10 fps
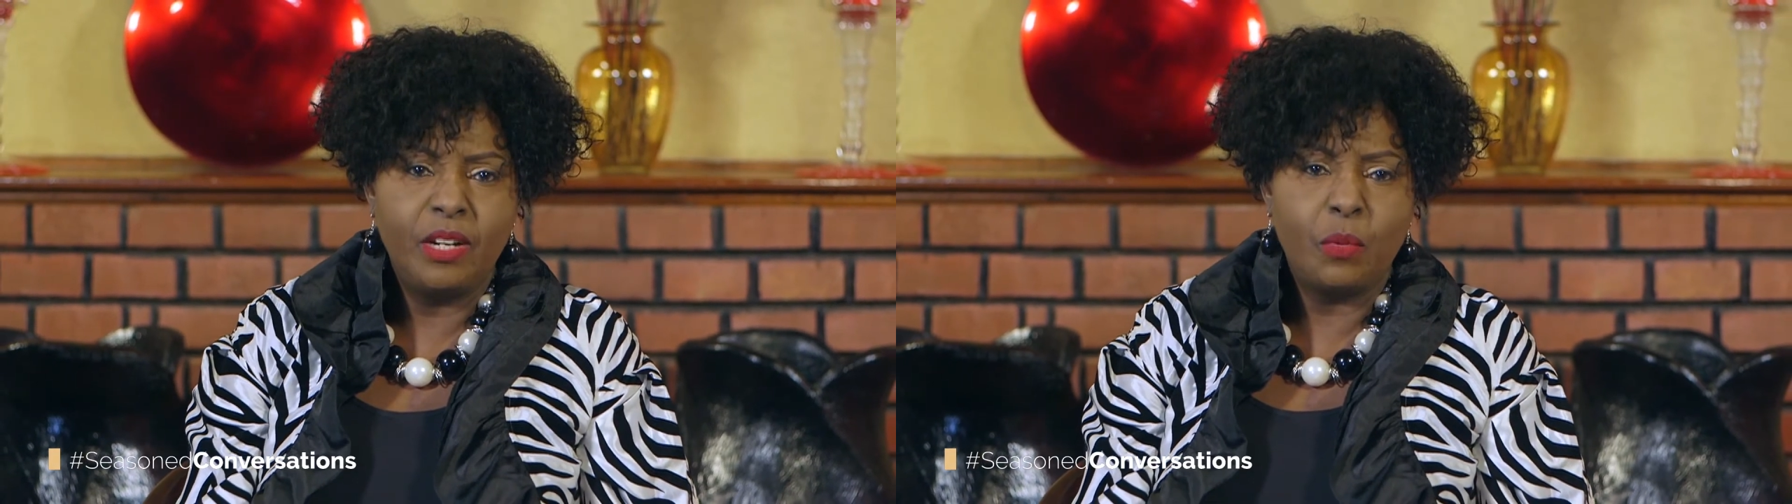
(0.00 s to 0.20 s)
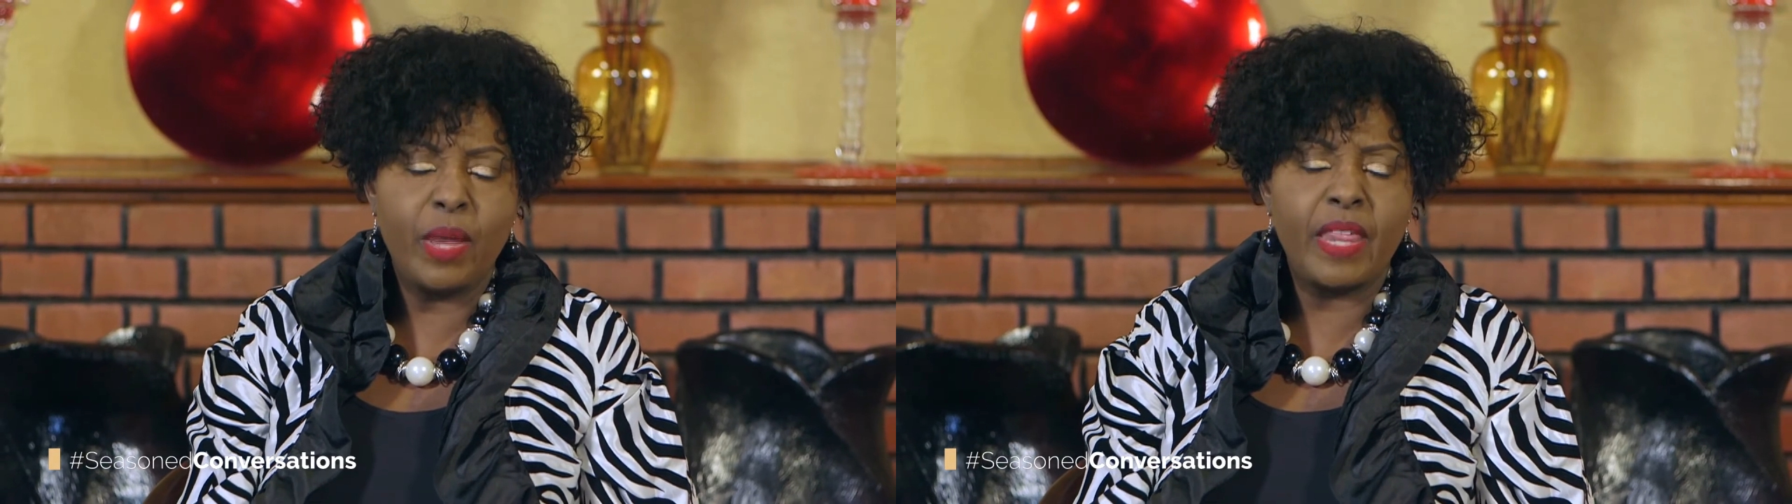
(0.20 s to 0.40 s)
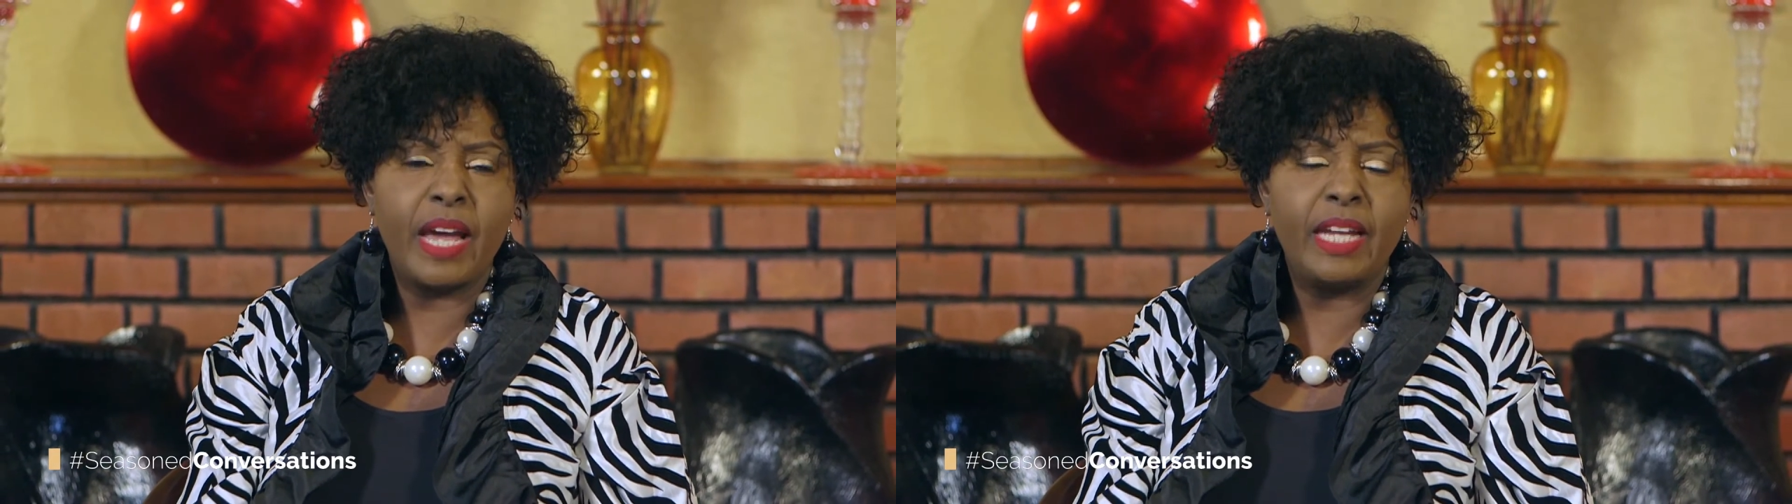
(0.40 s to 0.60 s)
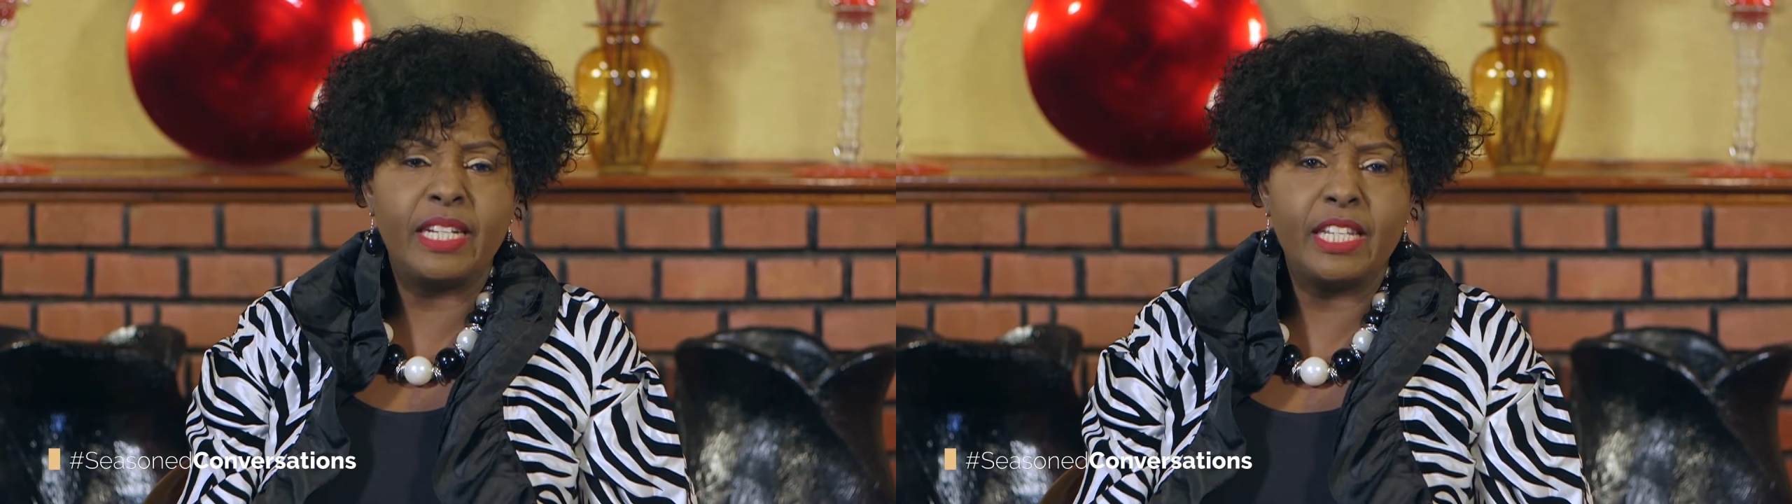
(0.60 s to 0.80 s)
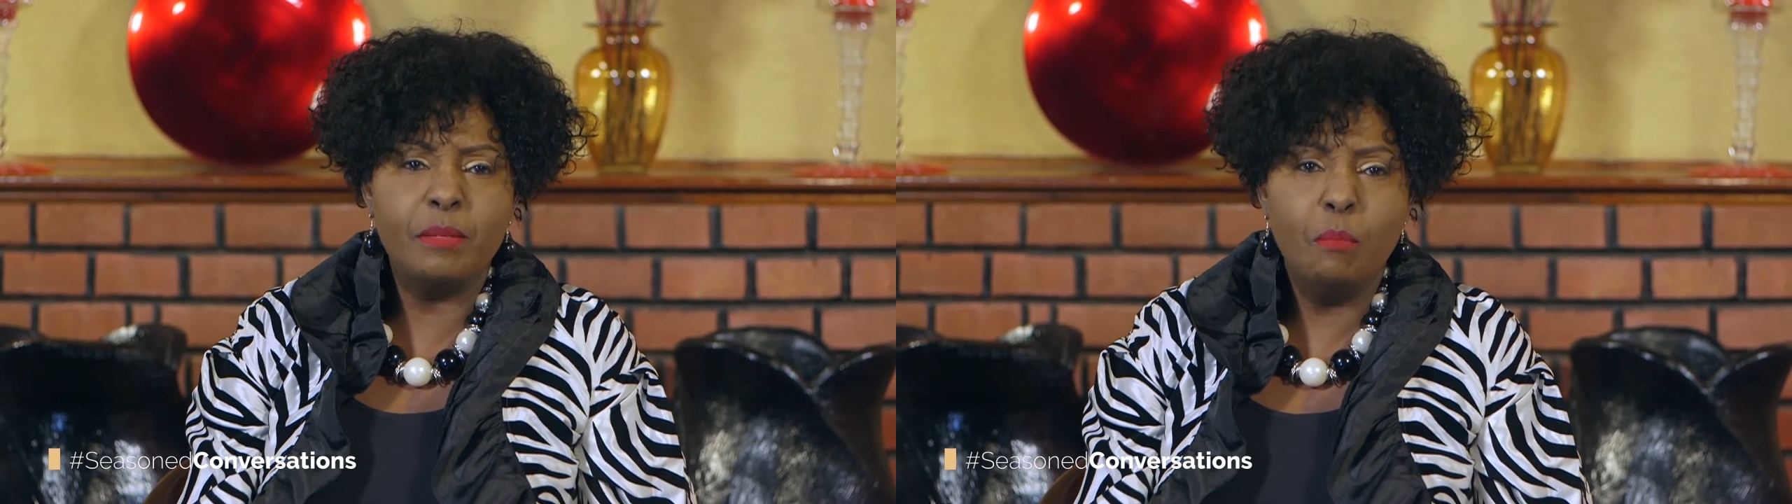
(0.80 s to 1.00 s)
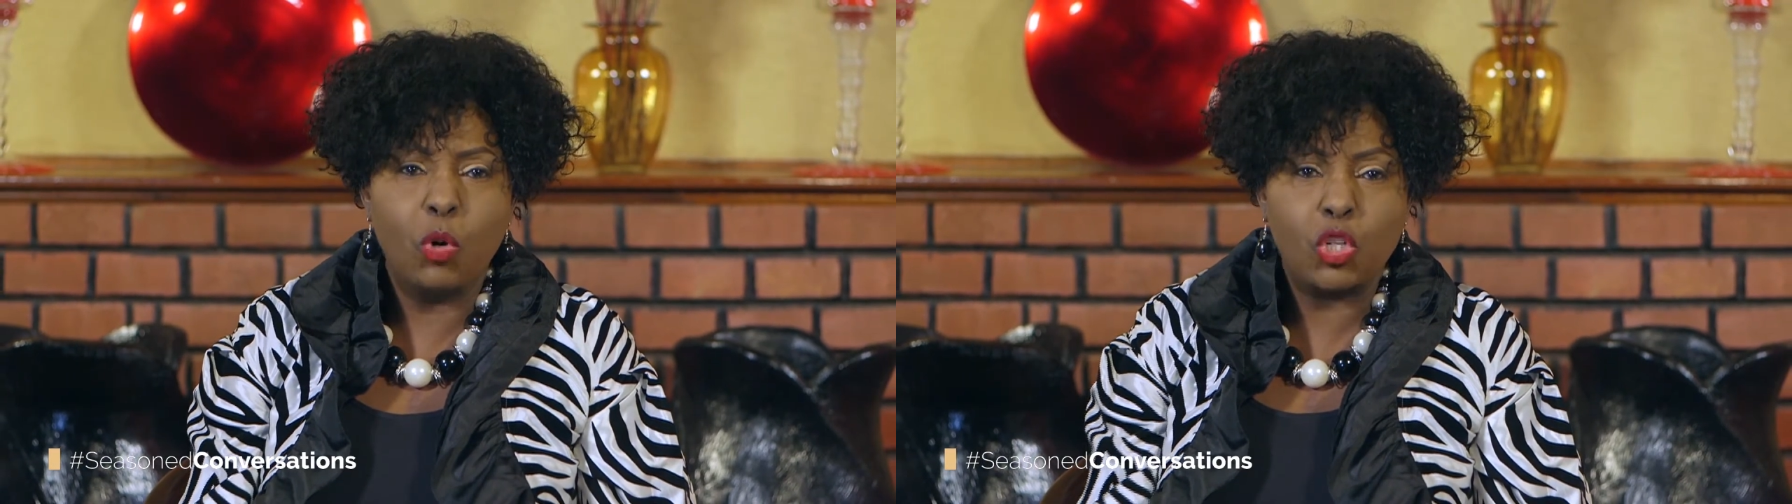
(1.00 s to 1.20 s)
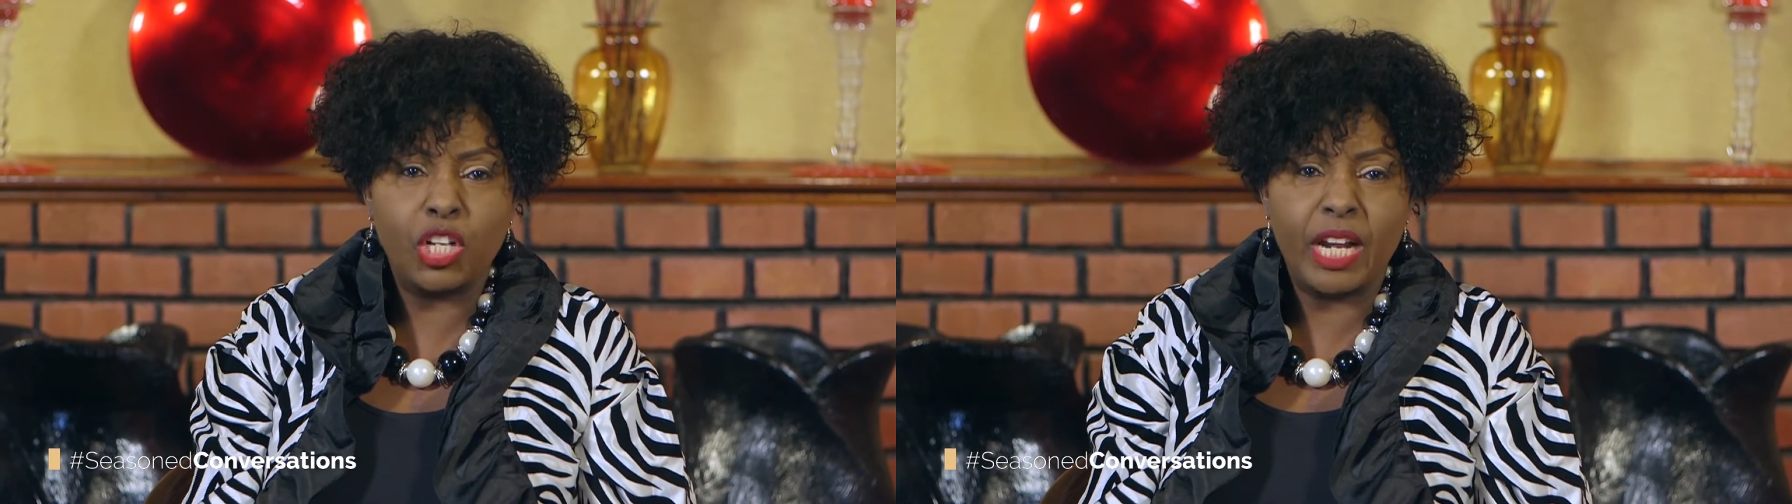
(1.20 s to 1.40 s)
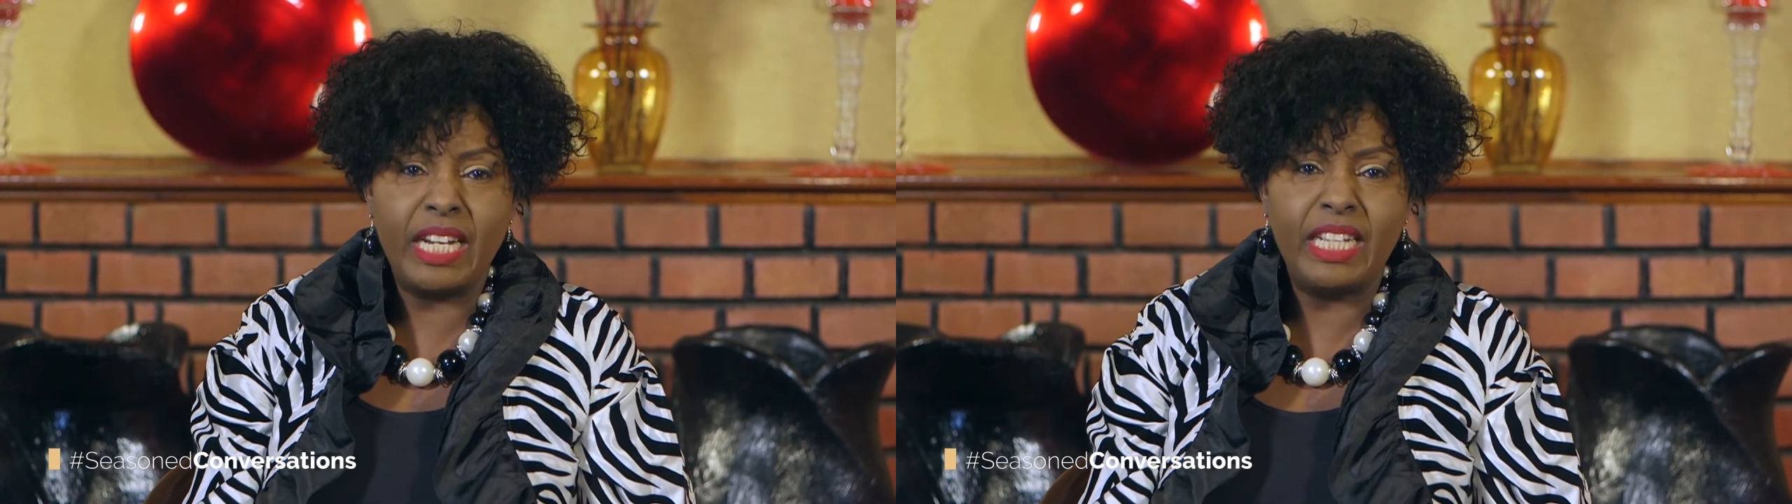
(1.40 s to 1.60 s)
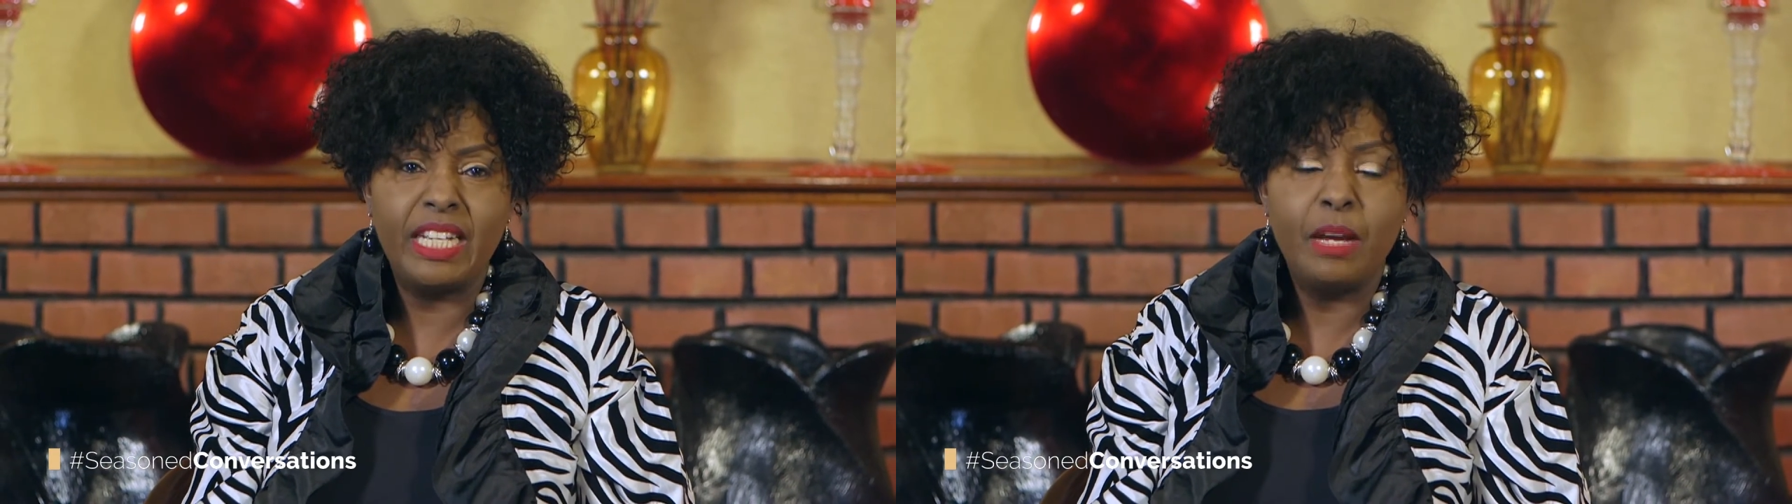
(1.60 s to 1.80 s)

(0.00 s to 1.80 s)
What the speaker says: whether it is emotionally,